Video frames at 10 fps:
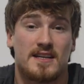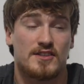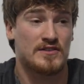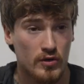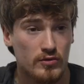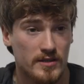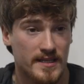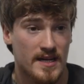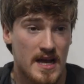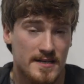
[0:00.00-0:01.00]
It's
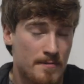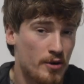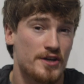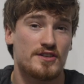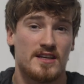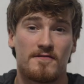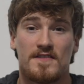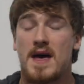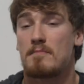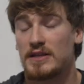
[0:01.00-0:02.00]
grueling to put yourself
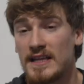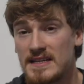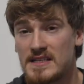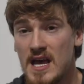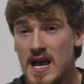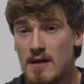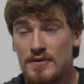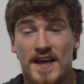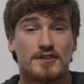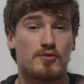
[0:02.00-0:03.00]
in that place,
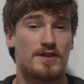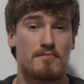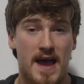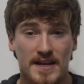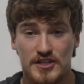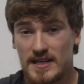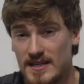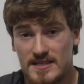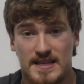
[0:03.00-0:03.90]
but that's where the magic is.